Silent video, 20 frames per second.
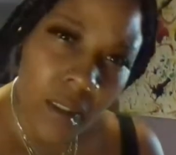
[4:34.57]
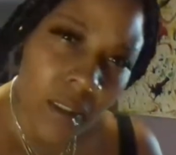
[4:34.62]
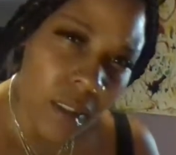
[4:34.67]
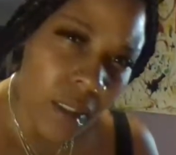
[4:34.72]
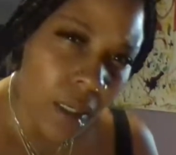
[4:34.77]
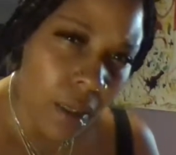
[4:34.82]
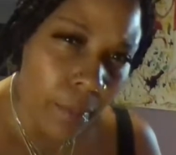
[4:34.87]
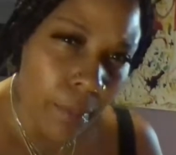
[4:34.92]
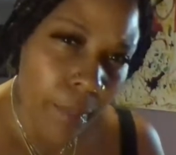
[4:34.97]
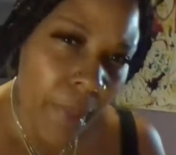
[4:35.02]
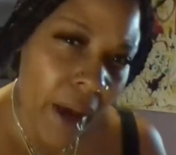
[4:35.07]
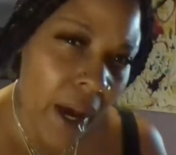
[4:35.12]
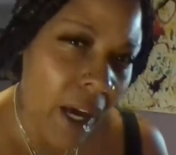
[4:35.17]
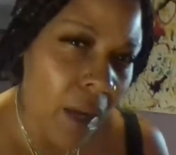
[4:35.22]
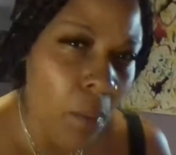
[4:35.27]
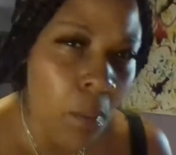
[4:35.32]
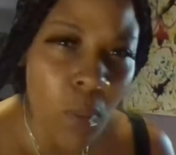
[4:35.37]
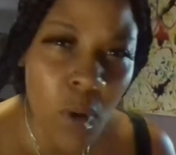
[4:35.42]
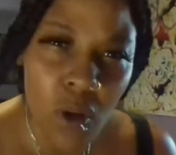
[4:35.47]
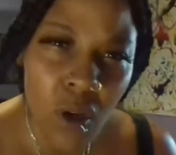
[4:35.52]
see a
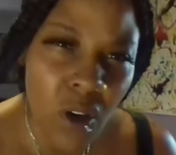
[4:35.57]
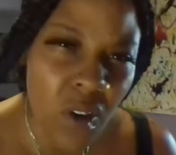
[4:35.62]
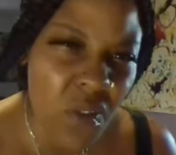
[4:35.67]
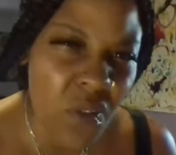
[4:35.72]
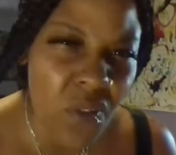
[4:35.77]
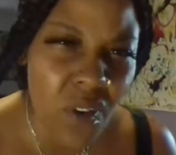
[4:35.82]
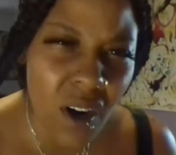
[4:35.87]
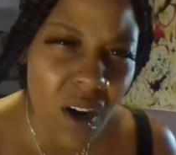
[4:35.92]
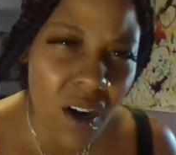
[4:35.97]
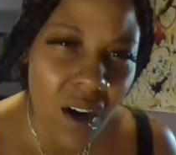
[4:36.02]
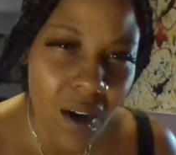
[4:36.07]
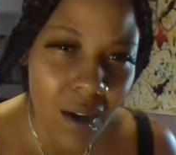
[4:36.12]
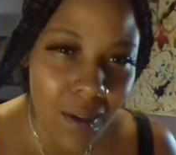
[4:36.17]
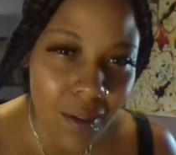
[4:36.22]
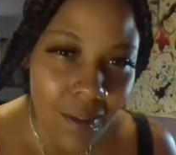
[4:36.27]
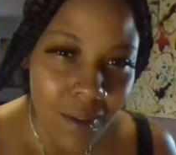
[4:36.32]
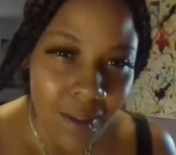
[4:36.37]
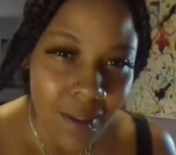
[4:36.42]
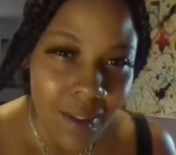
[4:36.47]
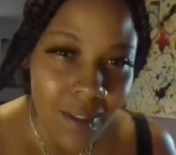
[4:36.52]
bad motherfucker
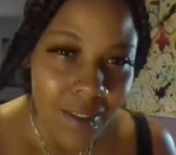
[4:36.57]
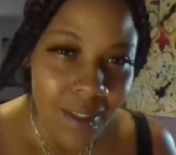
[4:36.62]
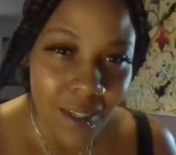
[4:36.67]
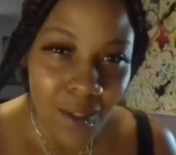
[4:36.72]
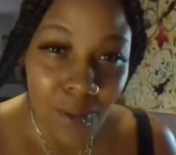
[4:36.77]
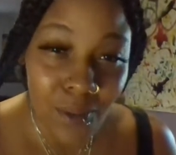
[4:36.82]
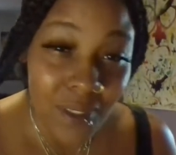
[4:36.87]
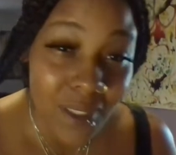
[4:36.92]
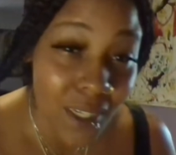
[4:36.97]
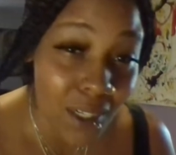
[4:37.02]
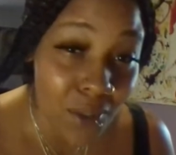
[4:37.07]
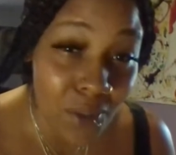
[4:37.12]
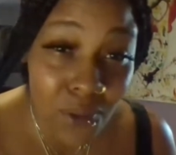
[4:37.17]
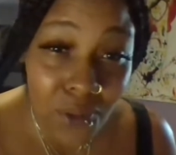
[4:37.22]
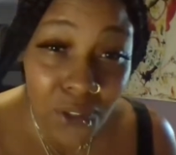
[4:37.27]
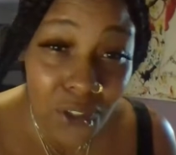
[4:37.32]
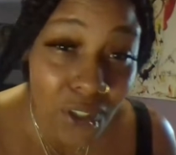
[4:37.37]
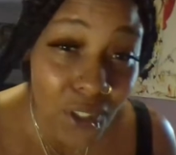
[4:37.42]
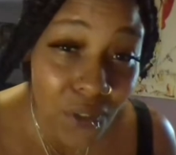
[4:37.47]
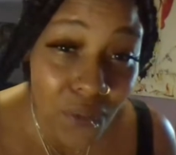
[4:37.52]
that don't take no
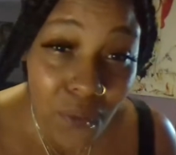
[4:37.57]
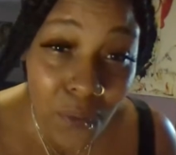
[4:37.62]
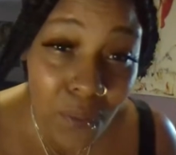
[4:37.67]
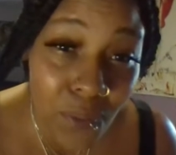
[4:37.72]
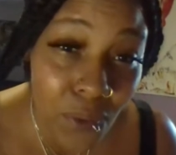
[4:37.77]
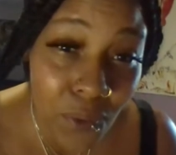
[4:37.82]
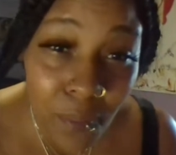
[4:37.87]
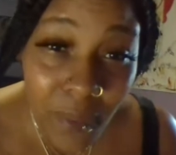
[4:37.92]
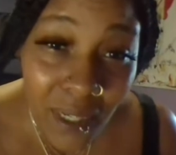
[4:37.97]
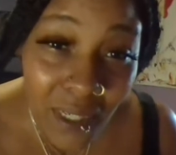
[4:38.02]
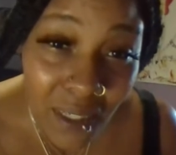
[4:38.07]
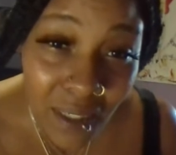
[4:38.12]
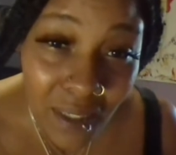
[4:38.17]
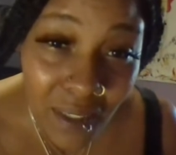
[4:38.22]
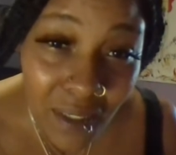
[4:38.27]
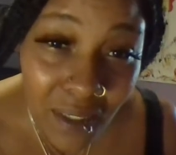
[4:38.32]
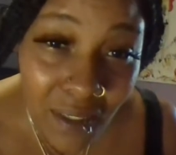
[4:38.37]
shit from nobody.